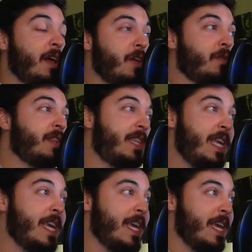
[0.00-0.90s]
you'll
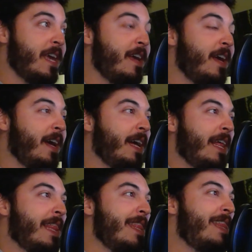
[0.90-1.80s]
see
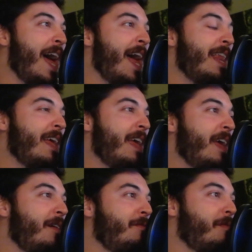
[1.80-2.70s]
that
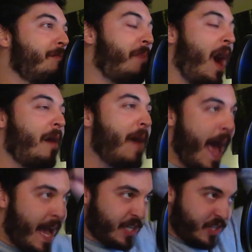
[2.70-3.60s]
Bomb
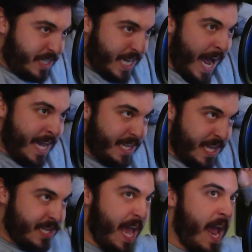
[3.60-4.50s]
actually ties
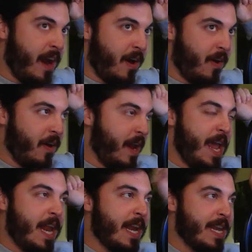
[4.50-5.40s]
his hair
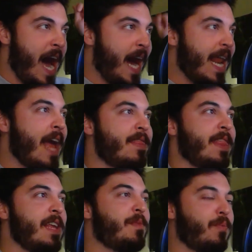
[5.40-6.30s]
in a knot, and
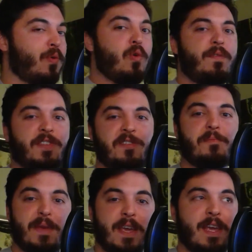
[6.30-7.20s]
this proves to
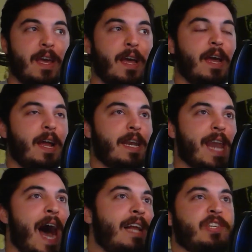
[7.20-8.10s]
be
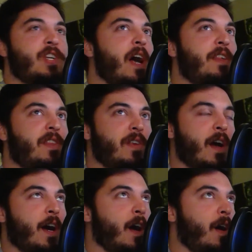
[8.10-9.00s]
not just,
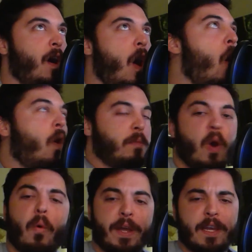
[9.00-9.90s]
I'm
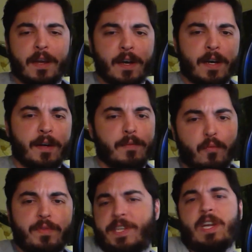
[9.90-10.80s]

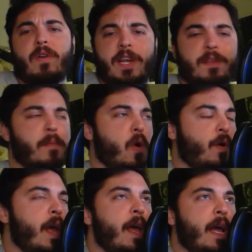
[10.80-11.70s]
going serious
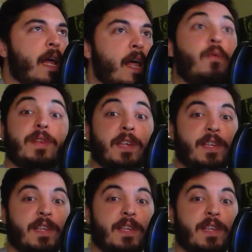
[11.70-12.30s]
mode. It was a